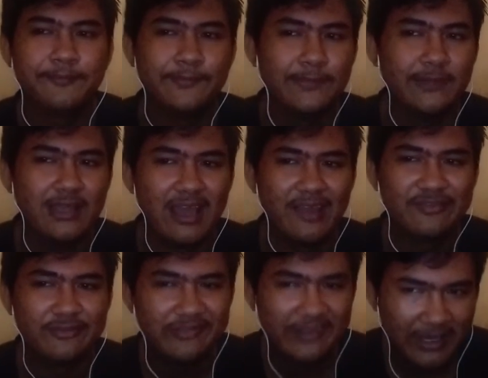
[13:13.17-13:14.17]
After
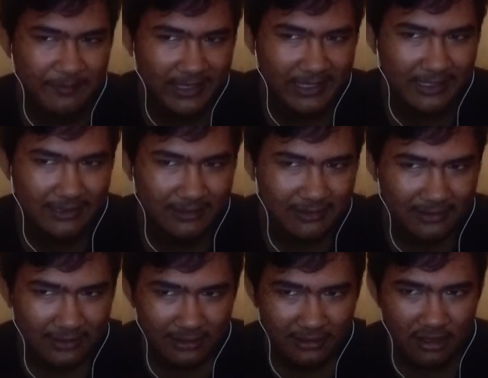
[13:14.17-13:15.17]
3 minutes,
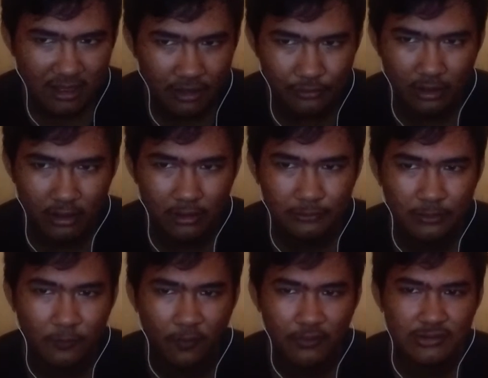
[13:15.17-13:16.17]
count all the
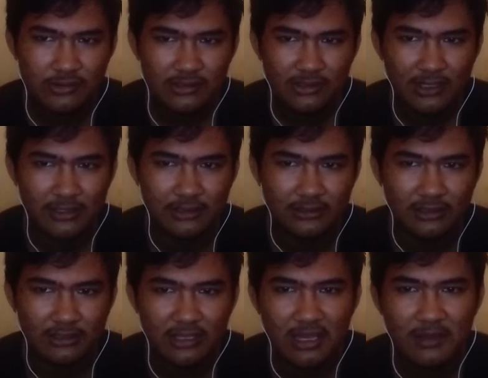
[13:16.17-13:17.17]
words in the
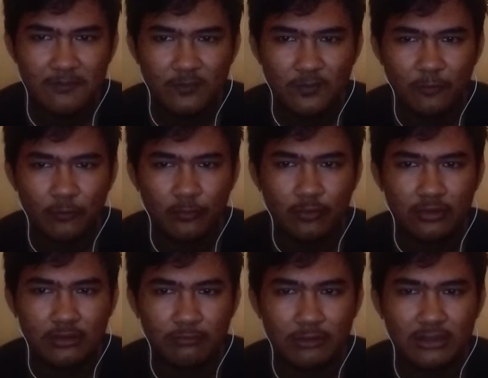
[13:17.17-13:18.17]
team
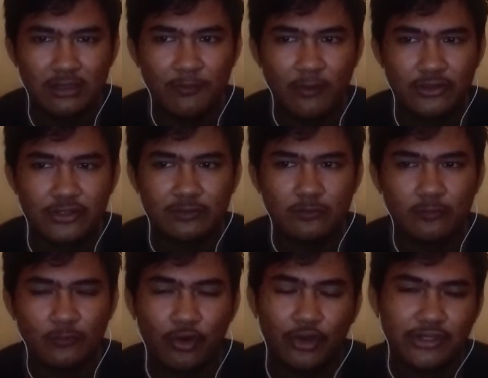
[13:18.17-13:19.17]
with the most
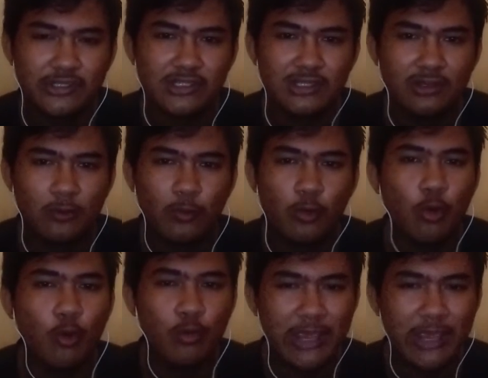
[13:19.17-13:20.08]
words win.